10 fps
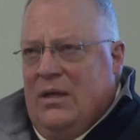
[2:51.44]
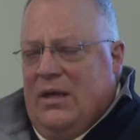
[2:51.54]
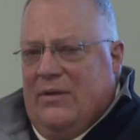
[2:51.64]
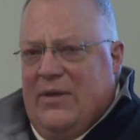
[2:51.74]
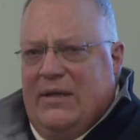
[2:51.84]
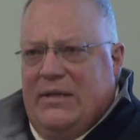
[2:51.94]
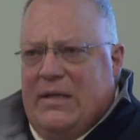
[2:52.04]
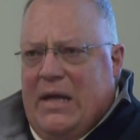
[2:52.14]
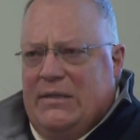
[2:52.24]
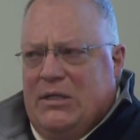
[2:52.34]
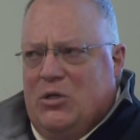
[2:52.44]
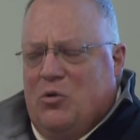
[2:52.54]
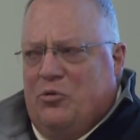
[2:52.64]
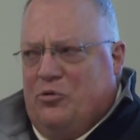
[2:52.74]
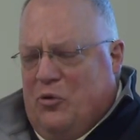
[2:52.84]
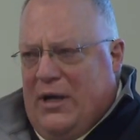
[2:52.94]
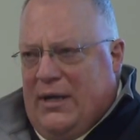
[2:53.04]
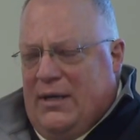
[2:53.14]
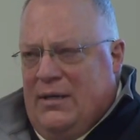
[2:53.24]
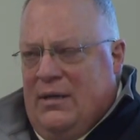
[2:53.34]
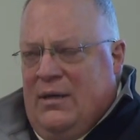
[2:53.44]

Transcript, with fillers: And then in 1903,